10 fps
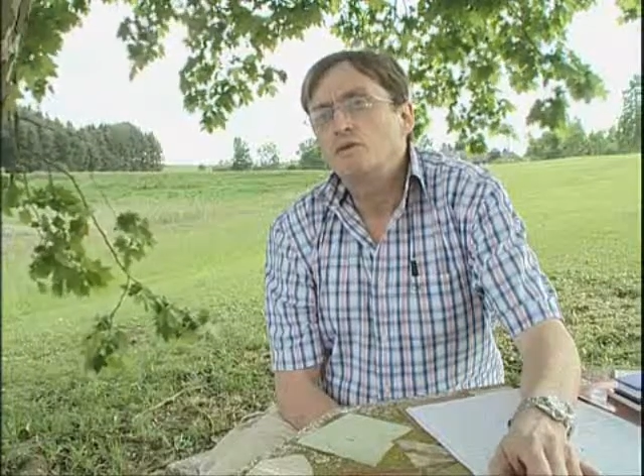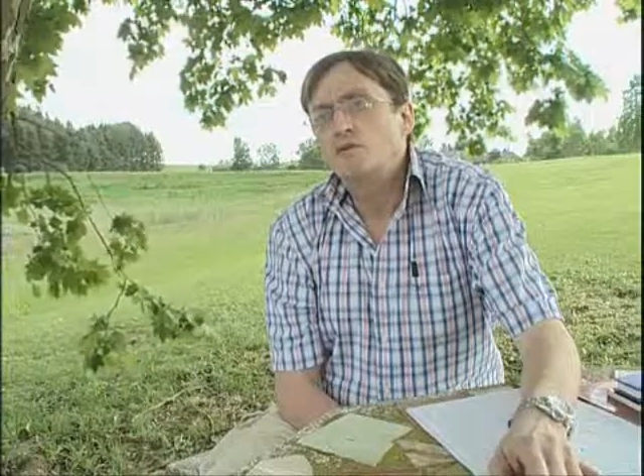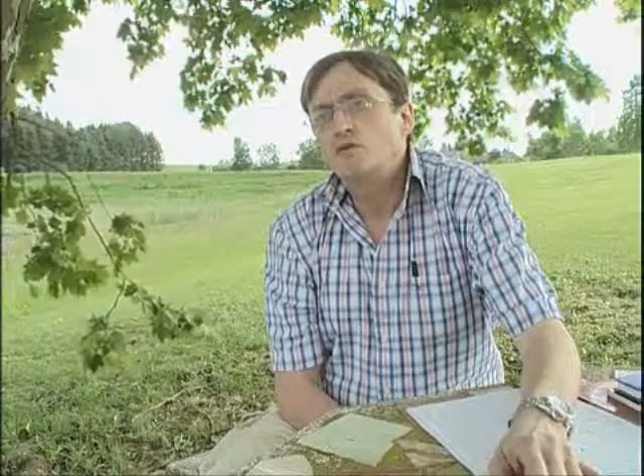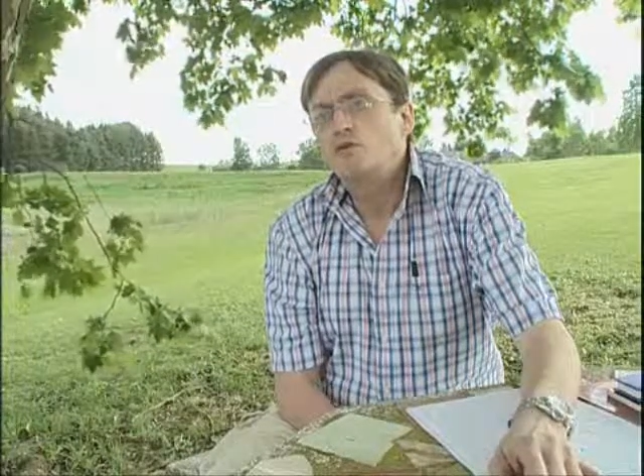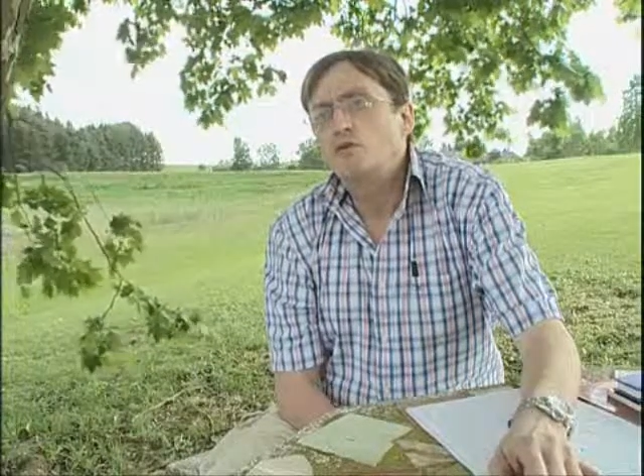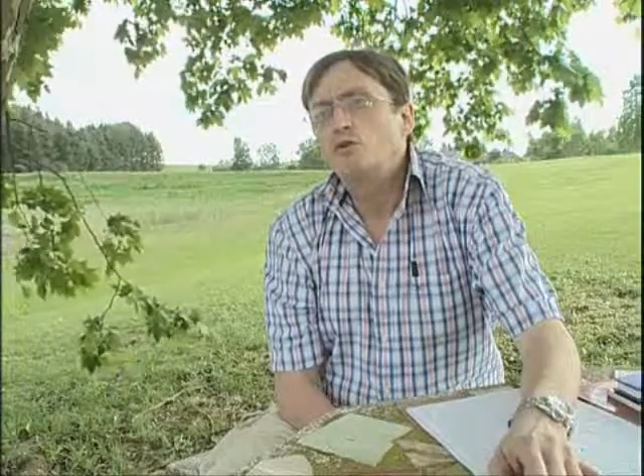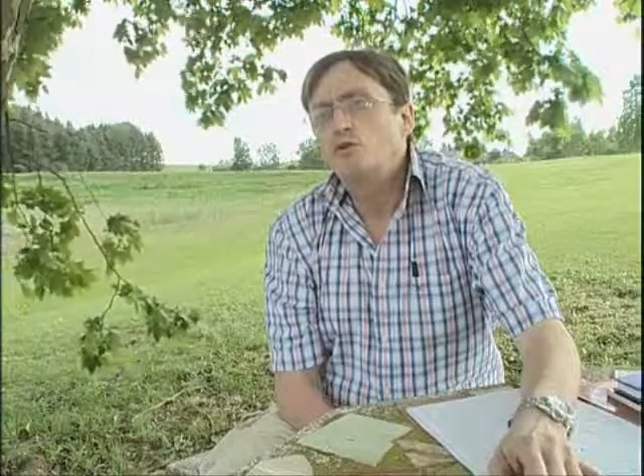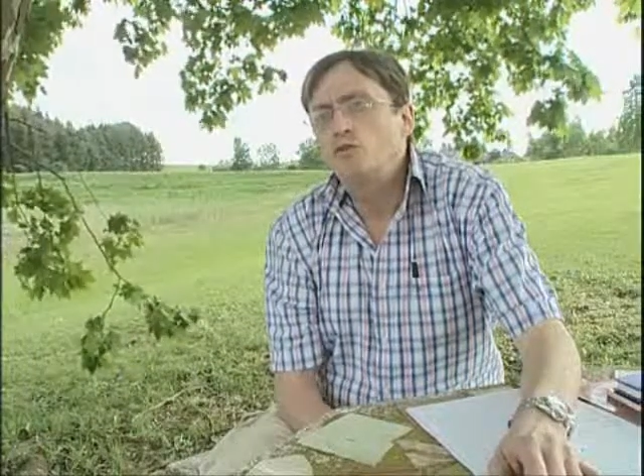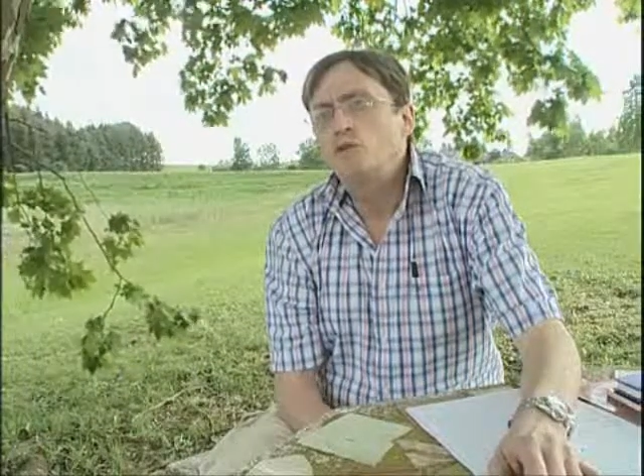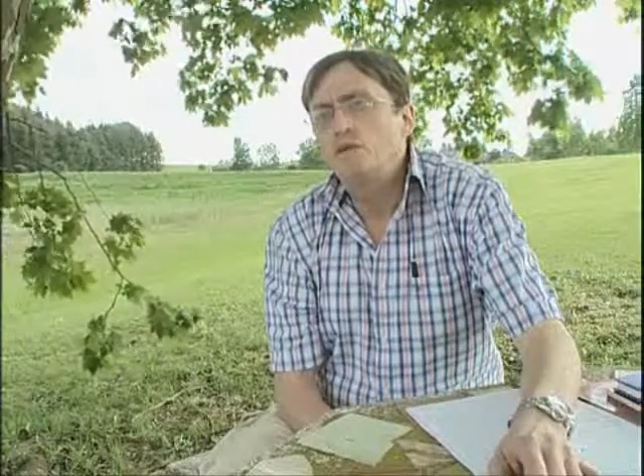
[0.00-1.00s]
contribute
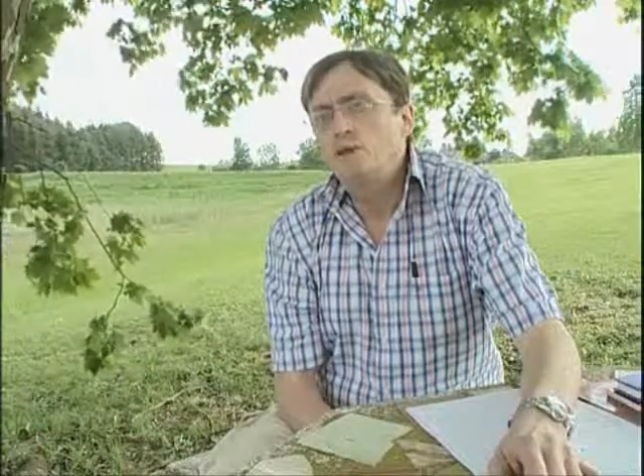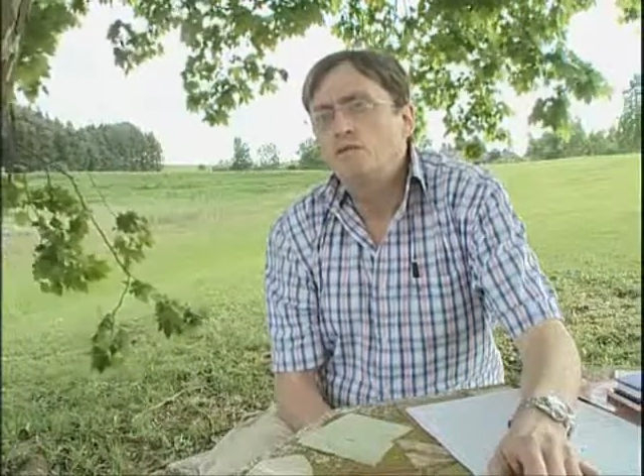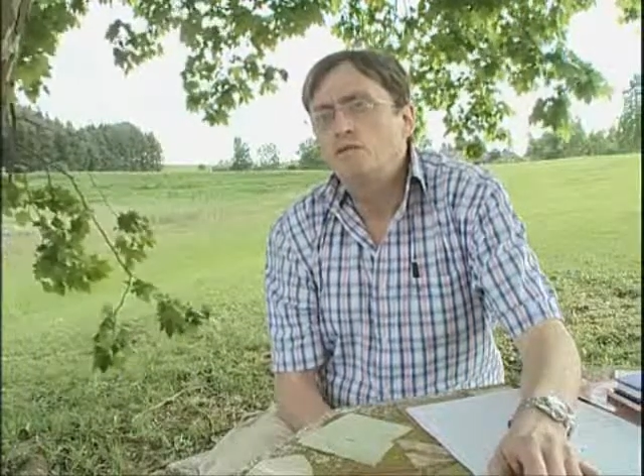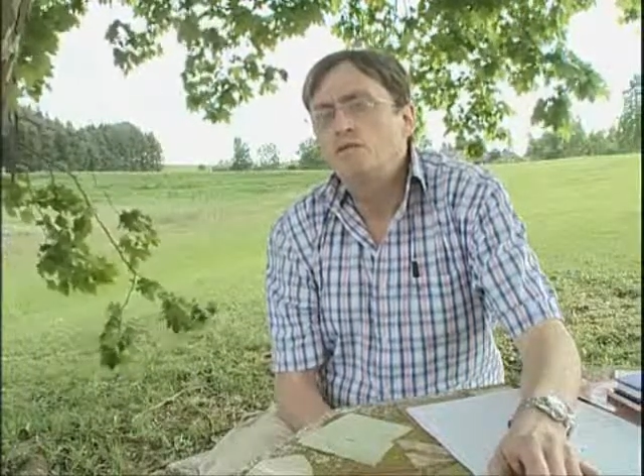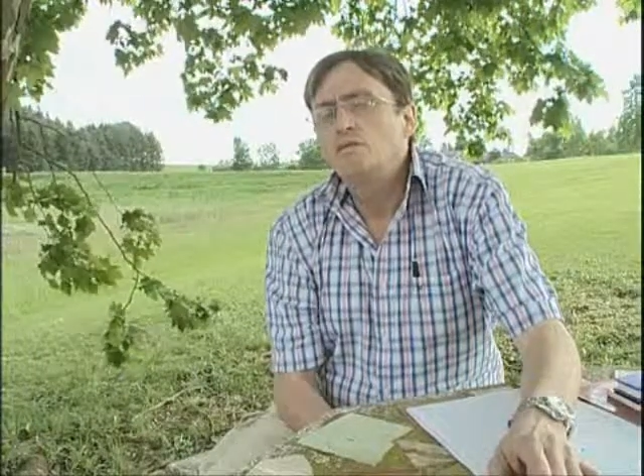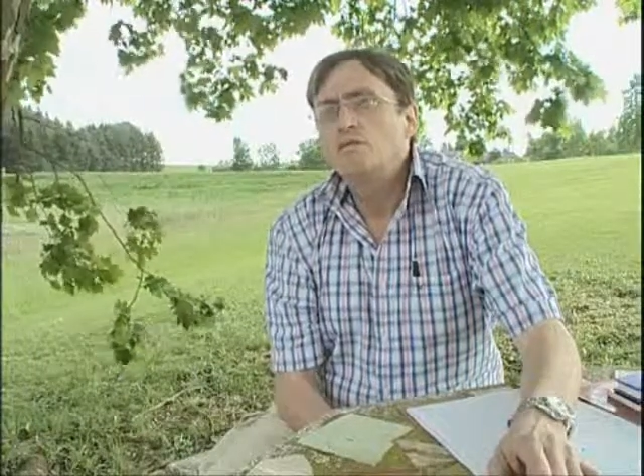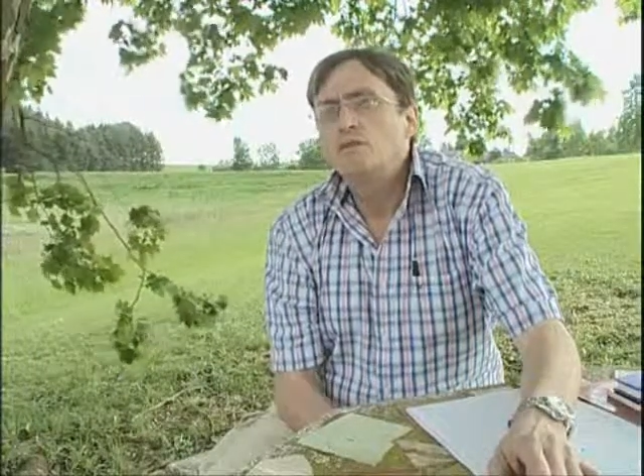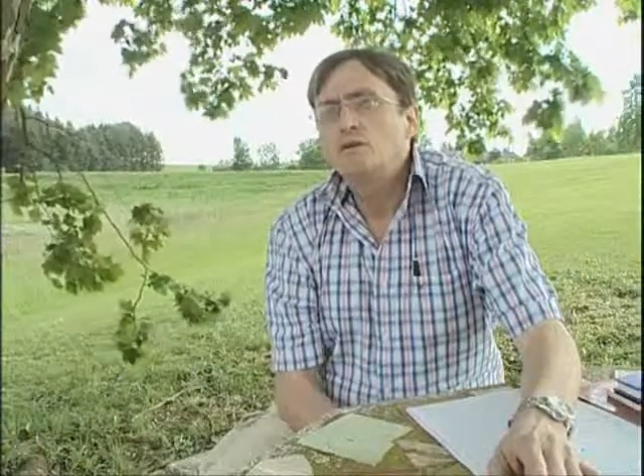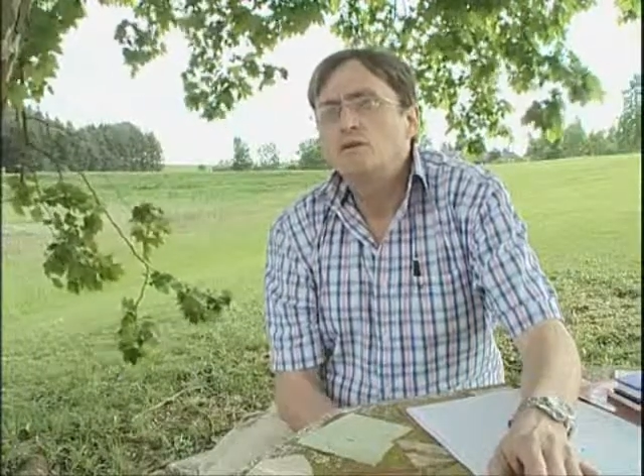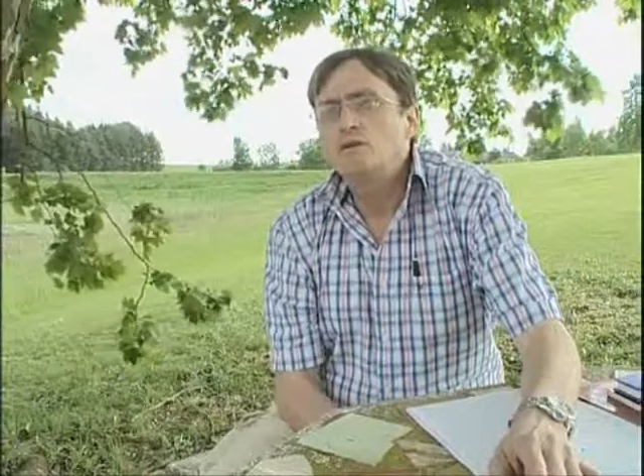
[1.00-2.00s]
to the
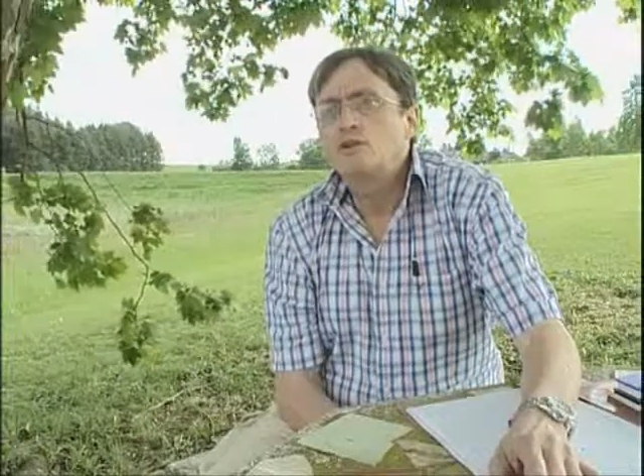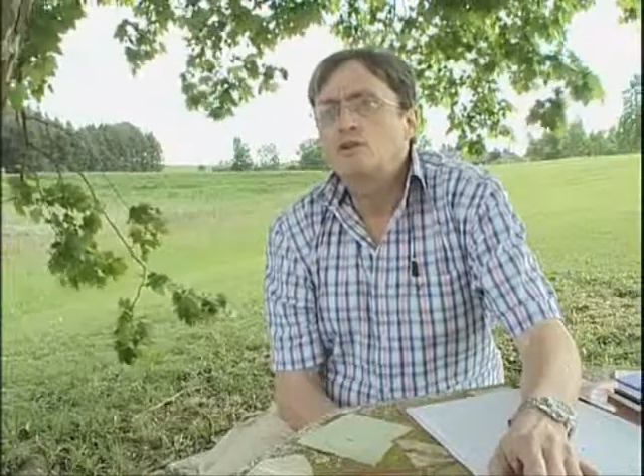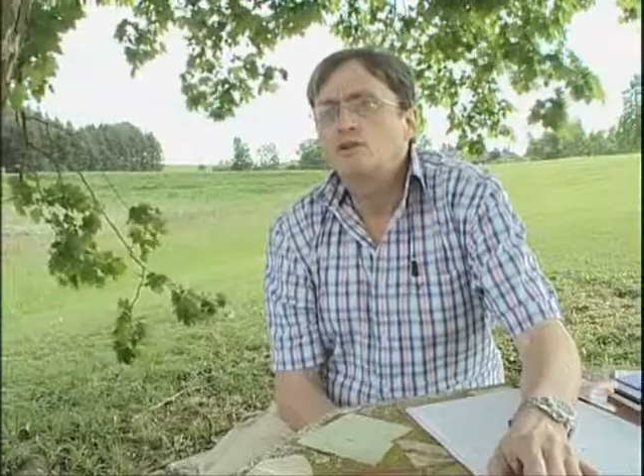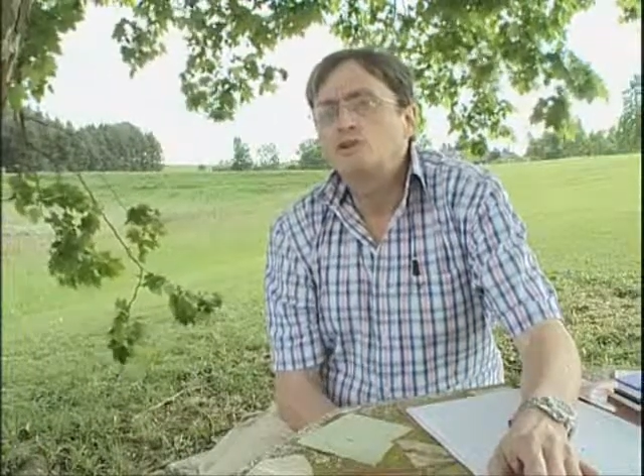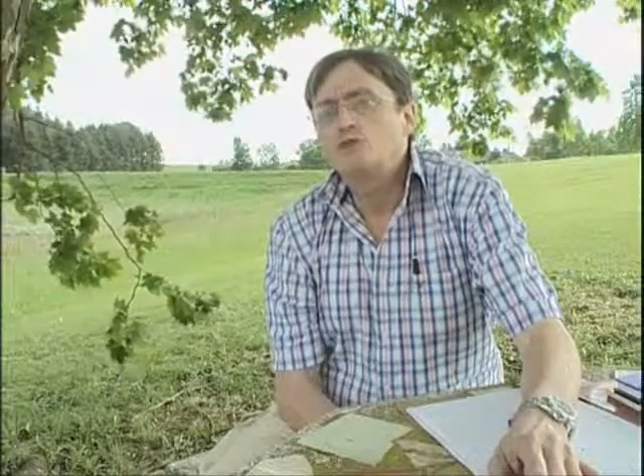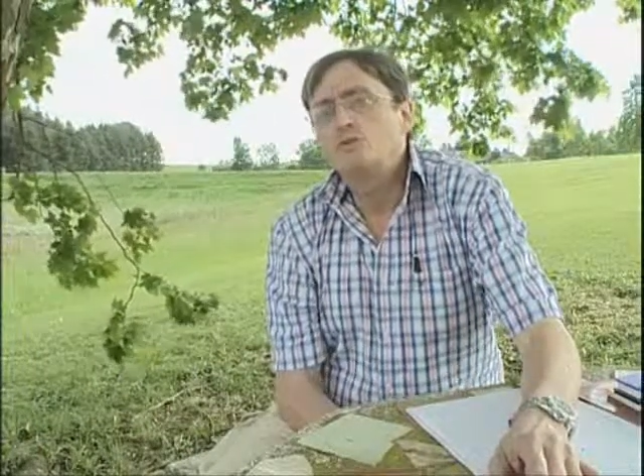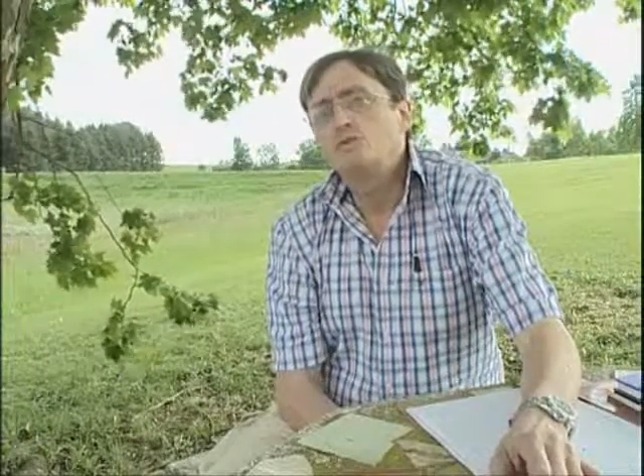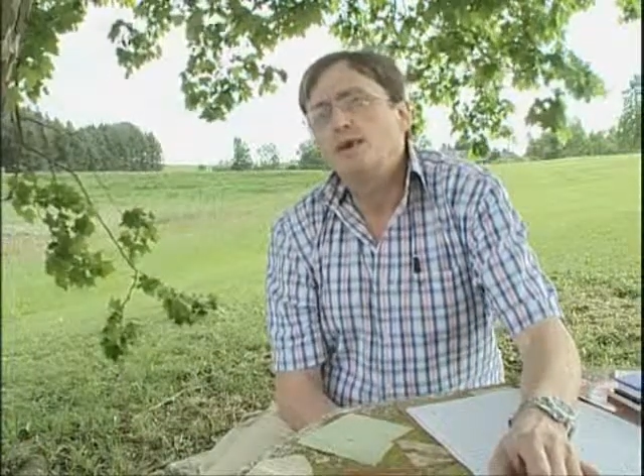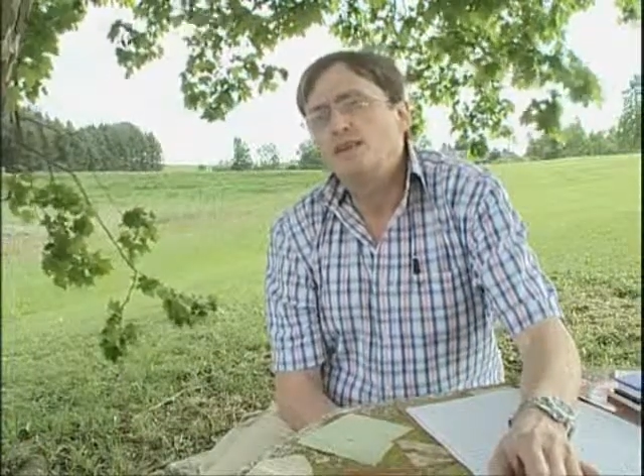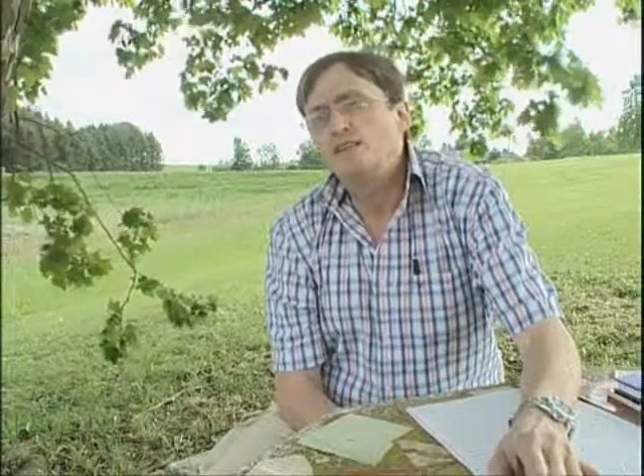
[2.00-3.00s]
conclusions we
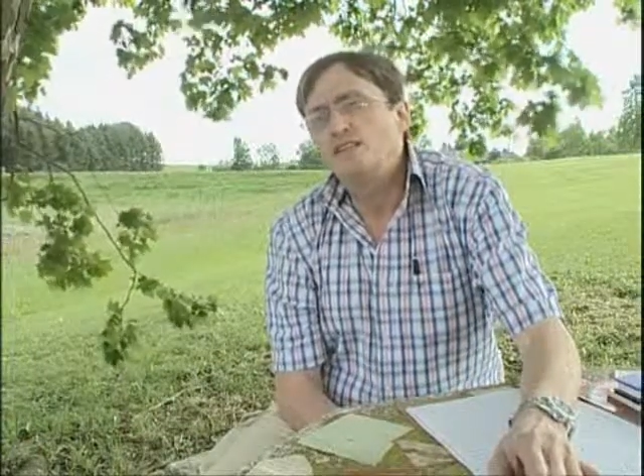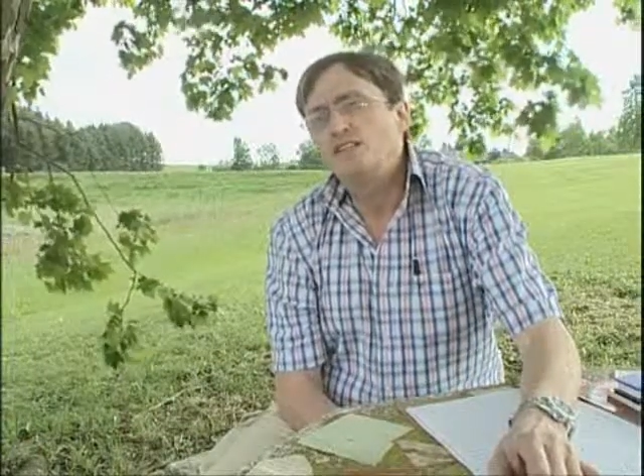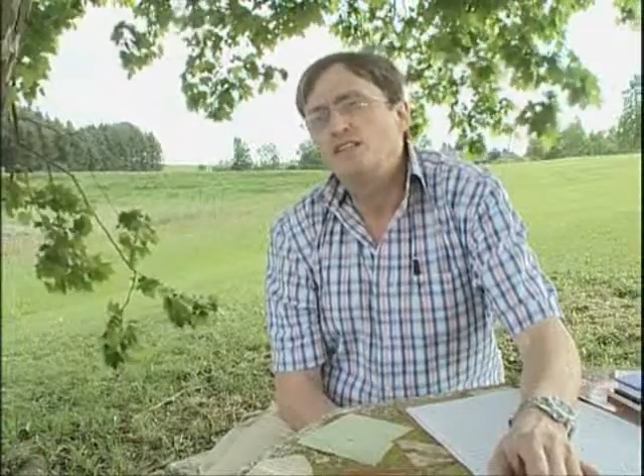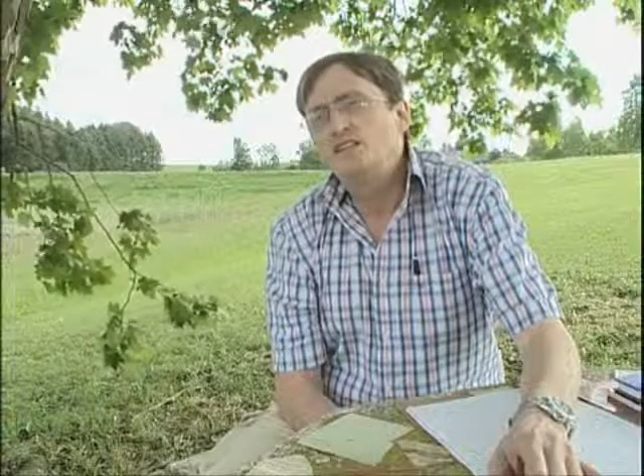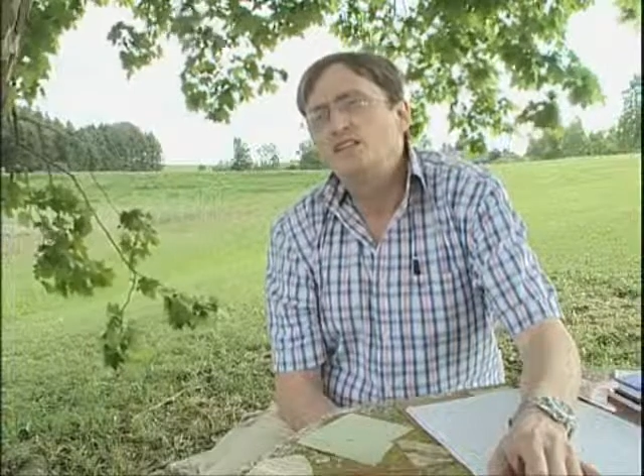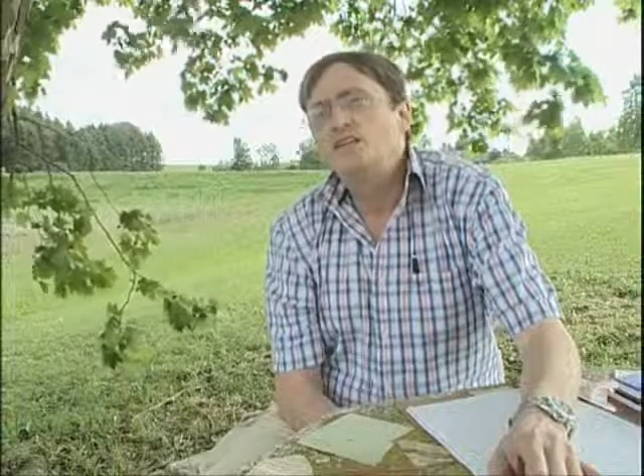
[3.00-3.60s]
might reach.